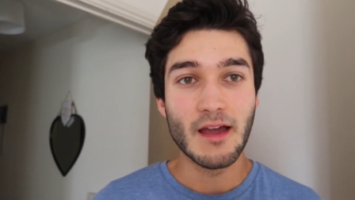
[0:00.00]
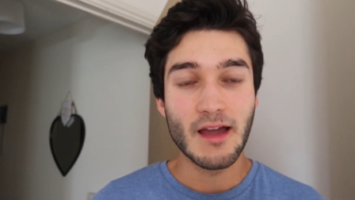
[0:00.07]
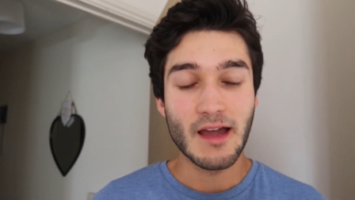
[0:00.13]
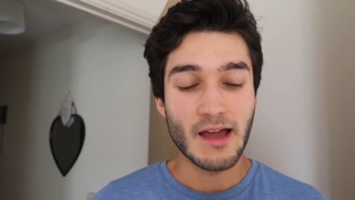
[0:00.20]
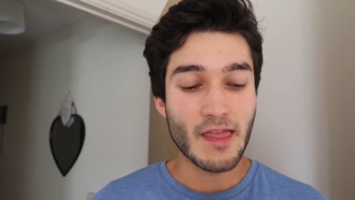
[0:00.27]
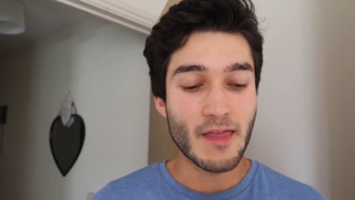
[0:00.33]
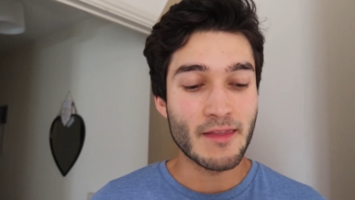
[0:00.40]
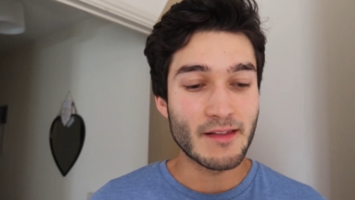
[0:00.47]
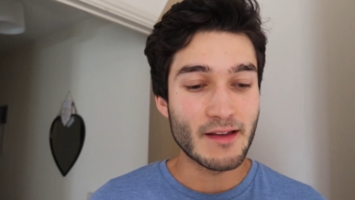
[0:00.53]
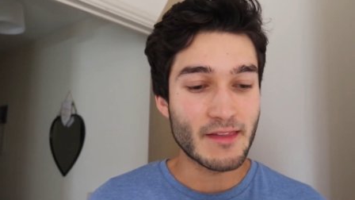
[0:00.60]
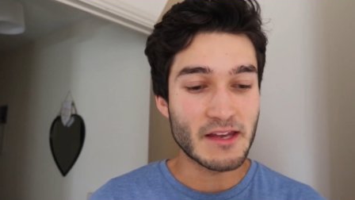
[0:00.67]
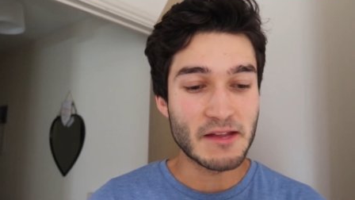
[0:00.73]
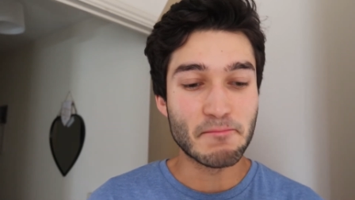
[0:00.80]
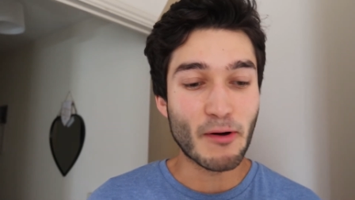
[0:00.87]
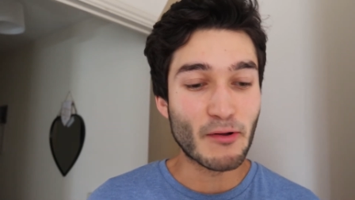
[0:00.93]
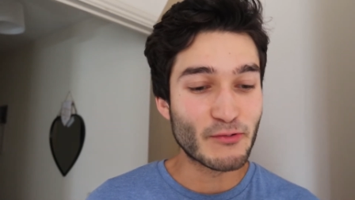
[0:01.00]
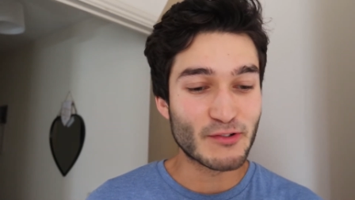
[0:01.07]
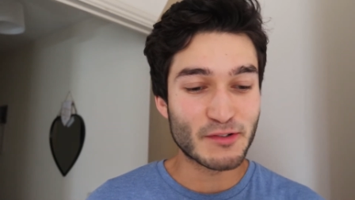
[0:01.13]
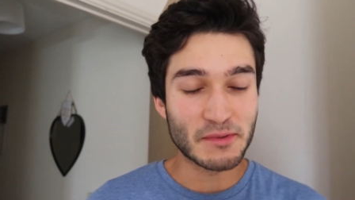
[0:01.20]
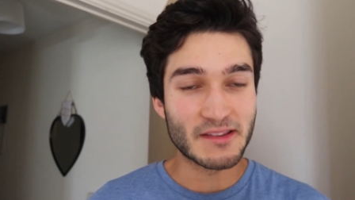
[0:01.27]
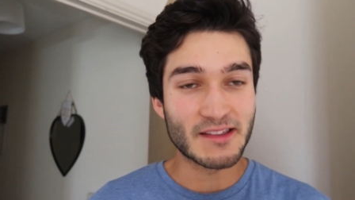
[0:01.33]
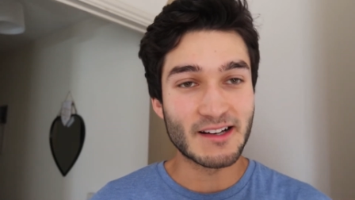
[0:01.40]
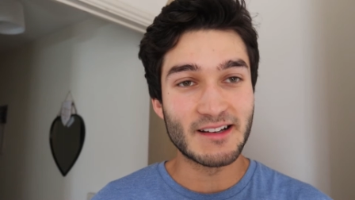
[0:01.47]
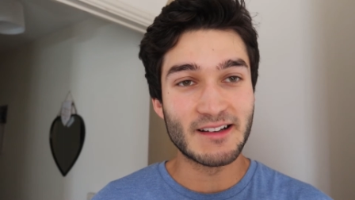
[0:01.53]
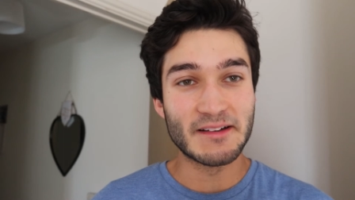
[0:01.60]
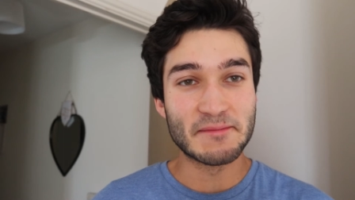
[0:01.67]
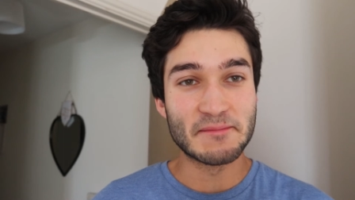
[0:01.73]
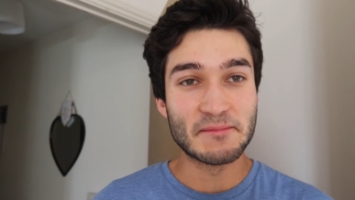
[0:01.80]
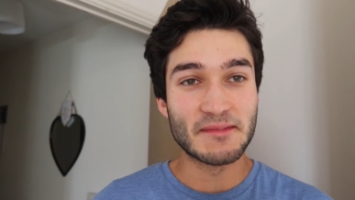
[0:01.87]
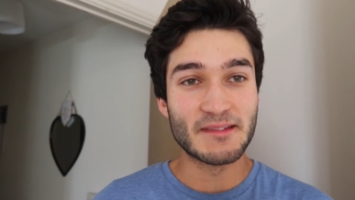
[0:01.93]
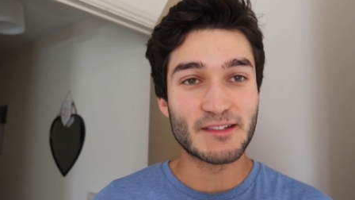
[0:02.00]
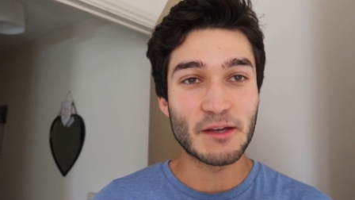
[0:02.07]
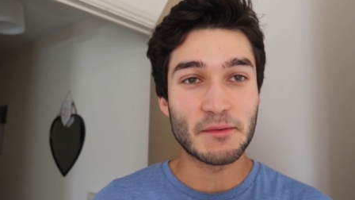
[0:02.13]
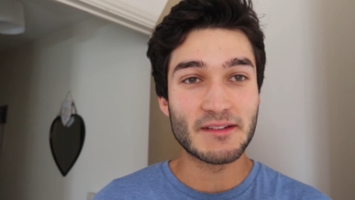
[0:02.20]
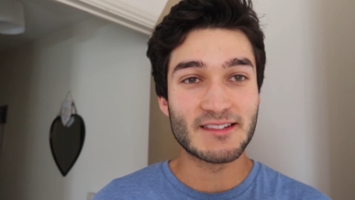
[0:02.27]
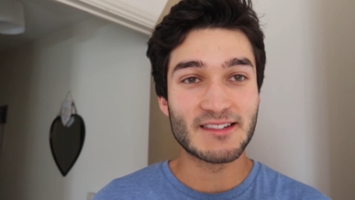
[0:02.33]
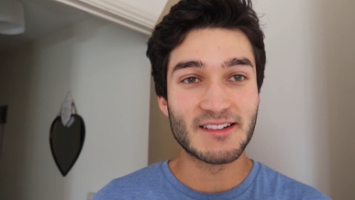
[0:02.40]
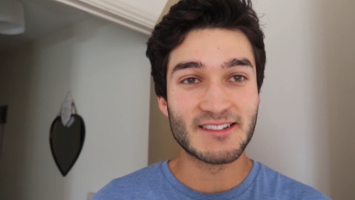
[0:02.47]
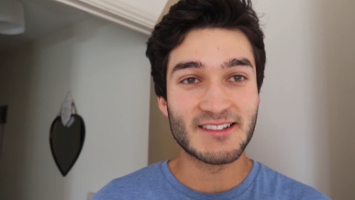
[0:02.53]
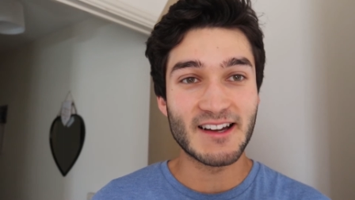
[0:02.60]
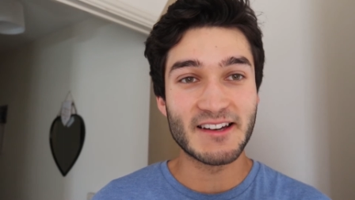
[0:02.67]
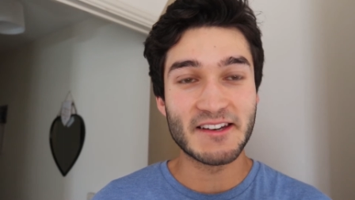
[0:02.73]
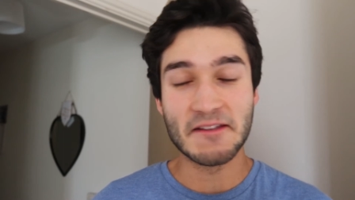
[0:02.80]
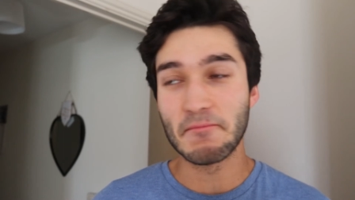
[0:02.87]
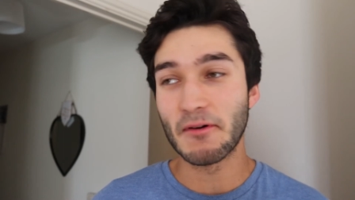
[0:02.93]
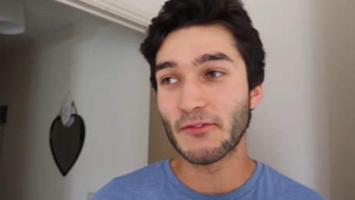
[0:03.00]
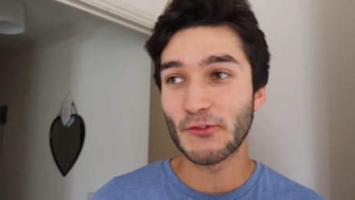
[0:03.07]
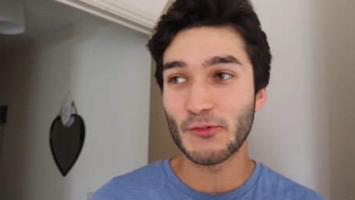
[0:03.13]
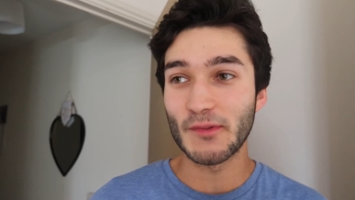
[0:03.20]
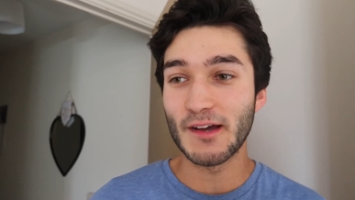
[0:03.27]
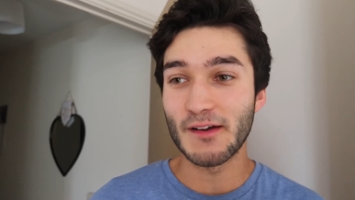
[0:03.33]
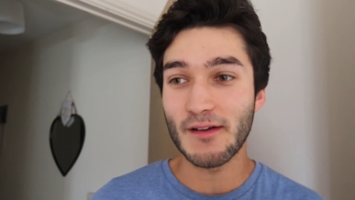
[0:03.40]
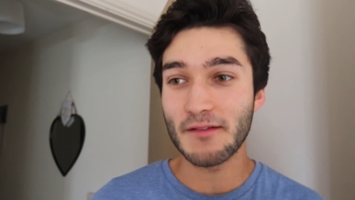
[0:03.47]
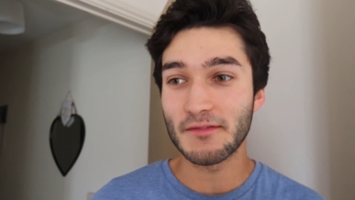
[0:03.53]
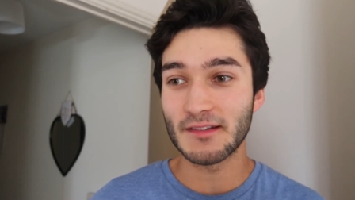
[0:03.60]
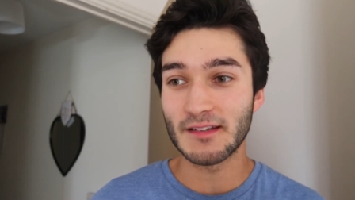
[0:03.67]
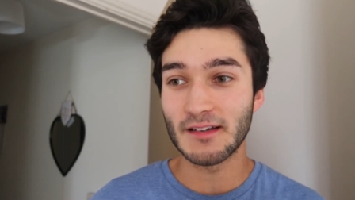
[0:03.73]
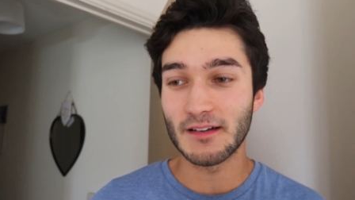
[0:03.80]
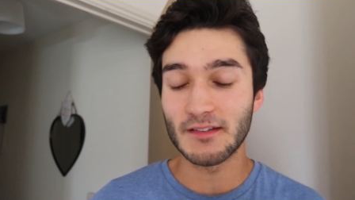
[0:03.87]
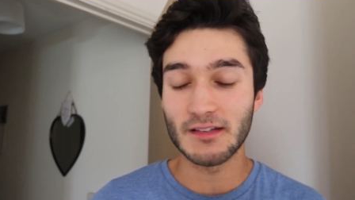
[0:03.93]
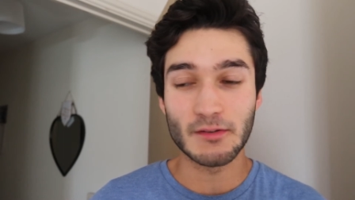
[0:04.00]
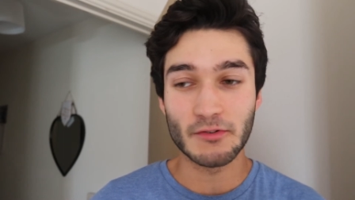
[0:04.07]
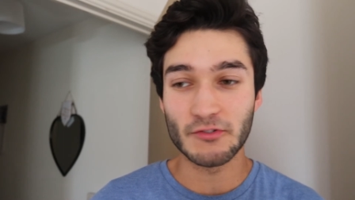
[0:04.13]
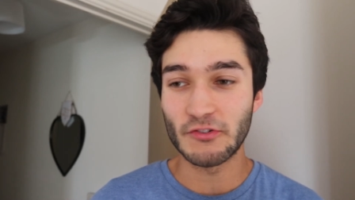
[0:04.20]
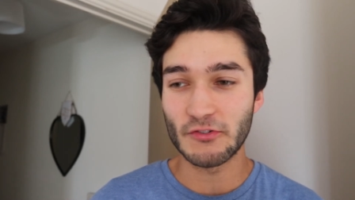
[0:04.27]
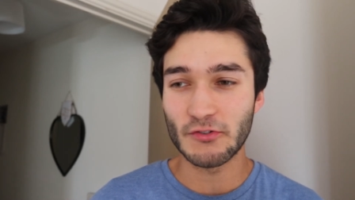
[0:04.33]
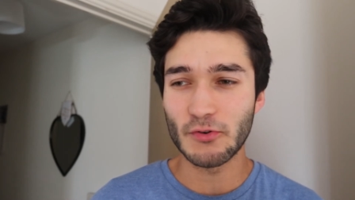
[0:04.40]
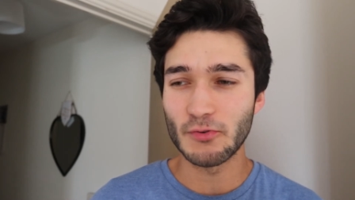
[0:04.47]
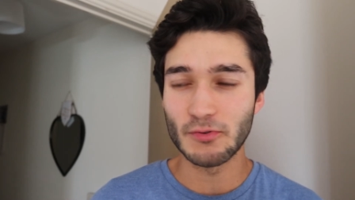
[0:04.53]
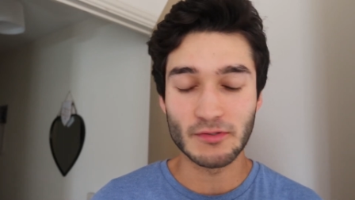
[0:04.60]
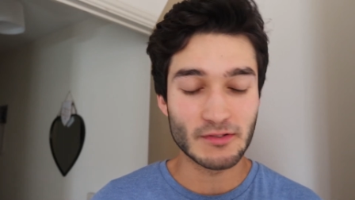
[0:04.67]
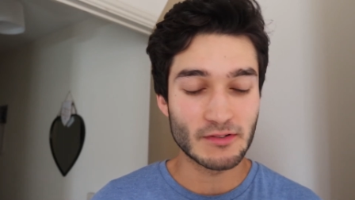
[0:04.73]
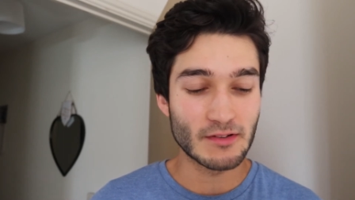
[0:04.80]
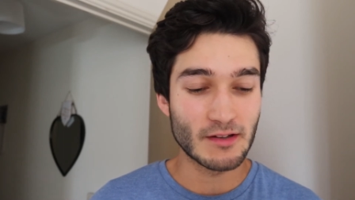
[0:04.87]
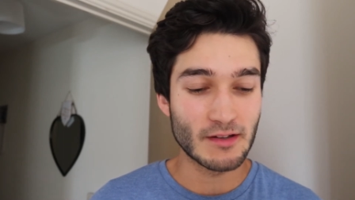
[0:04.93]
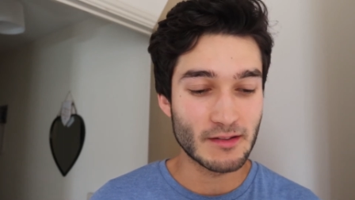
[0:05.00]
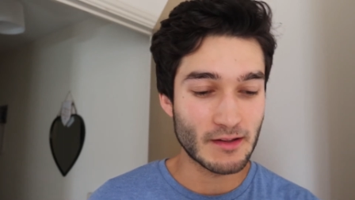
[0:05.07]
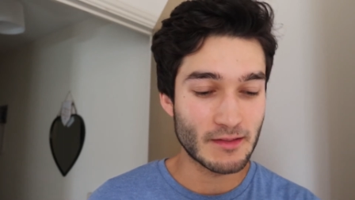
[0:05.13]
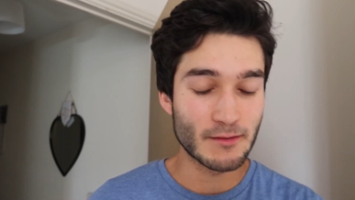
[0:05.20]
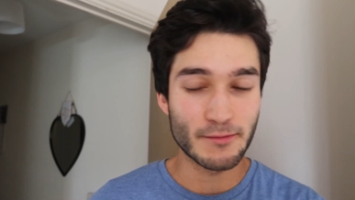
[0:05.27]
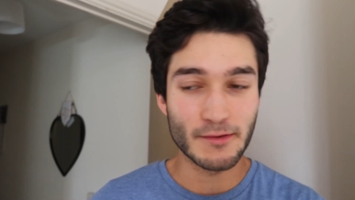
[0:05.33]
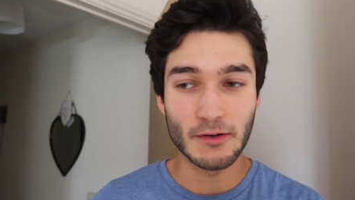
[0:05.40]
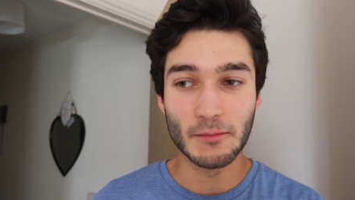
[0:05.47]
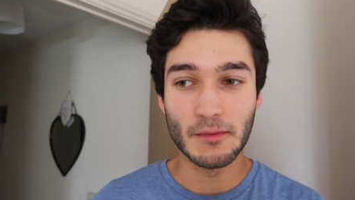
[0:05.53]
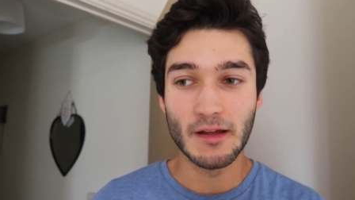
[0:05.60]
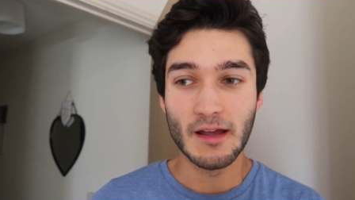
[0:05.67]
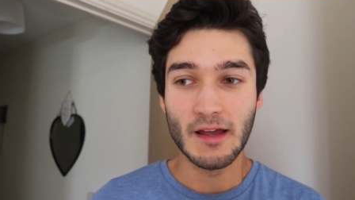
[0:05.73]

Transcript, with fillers: and then and then he bonds with that um, Zoe Saldana. He bonds with her avatar. I don't know what she's called in, in the film.